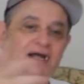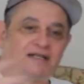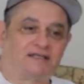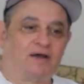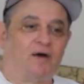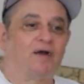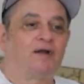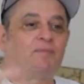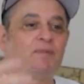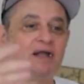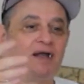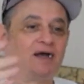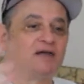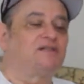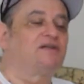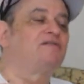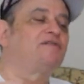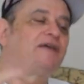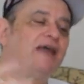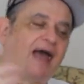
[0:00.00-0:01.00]
That's how,
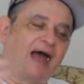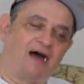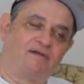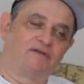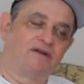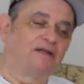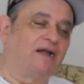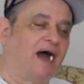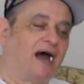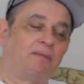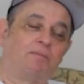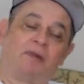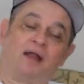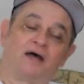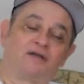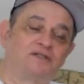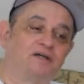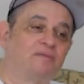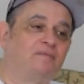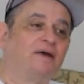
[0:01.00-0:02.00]
because of Gavin,
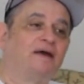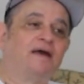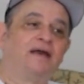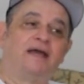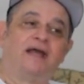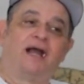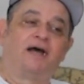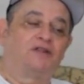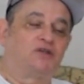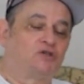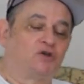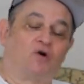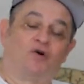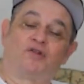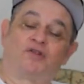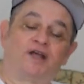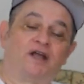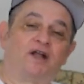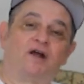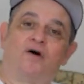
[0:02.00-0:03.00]
God bless him, he got
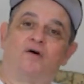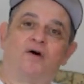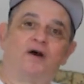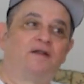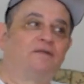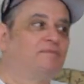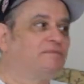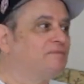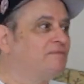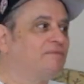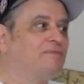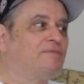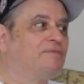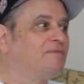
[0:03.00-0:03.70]
this whole thing going.